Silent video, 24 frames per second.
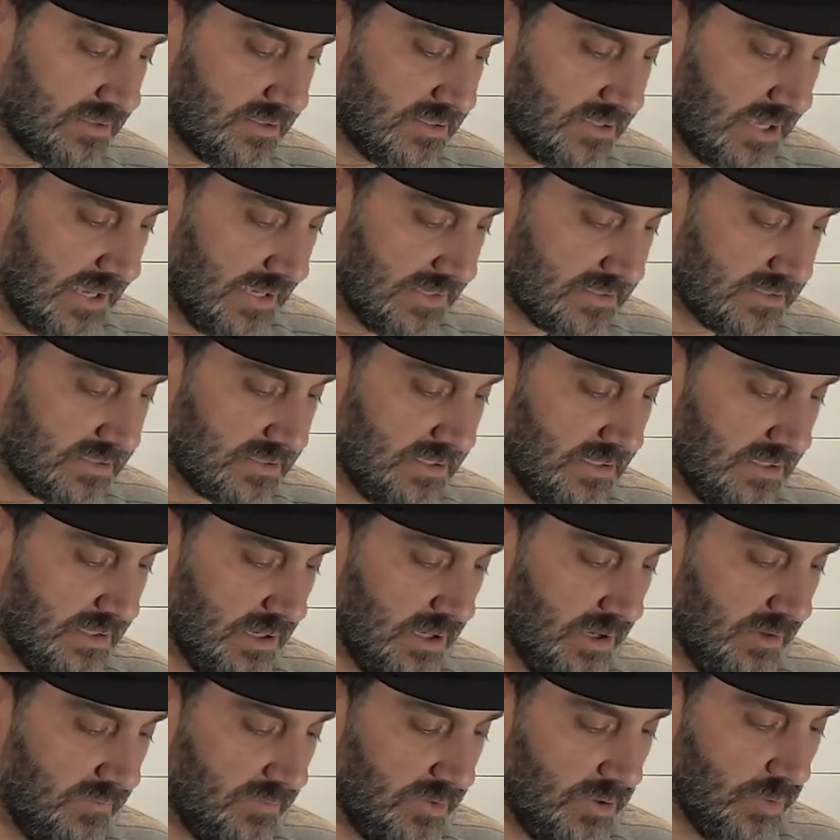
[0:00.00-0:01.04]
the testing
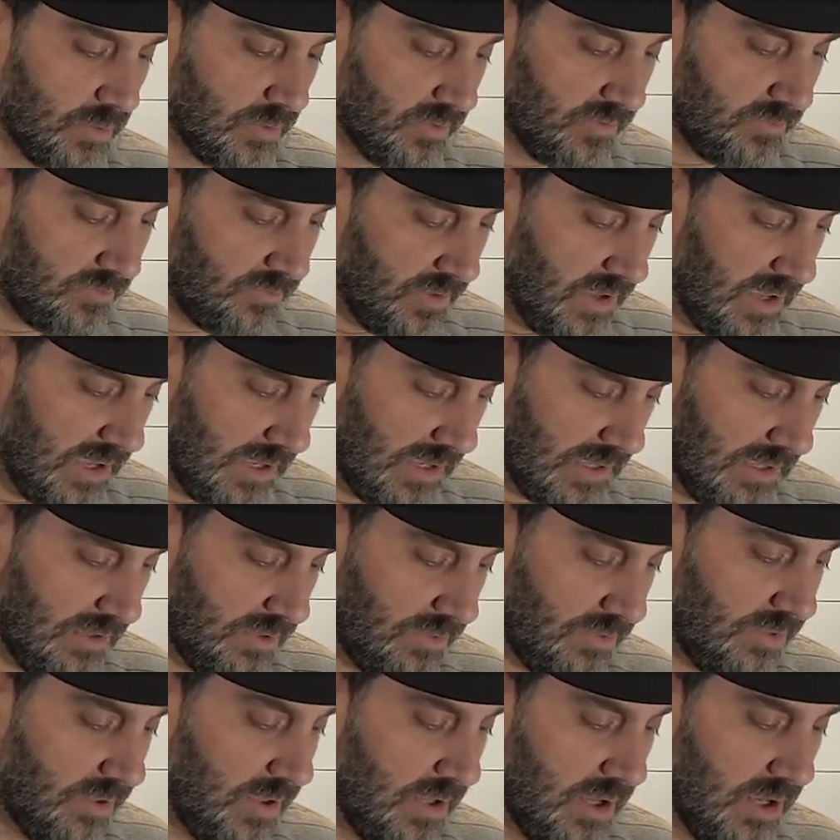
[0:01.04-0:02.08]
of your
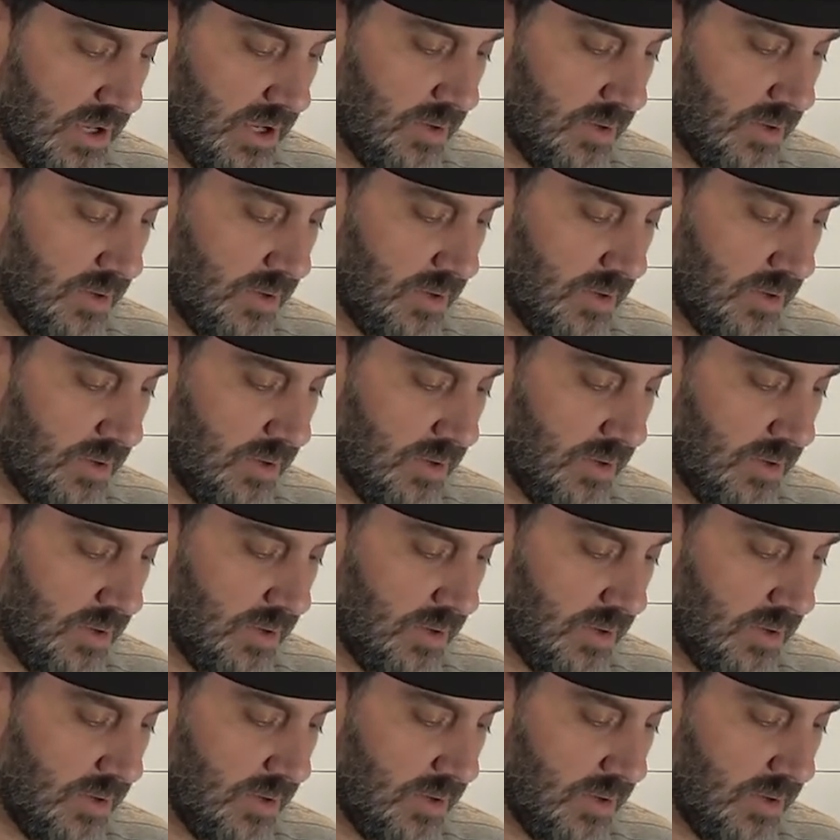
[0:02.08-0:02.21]
faith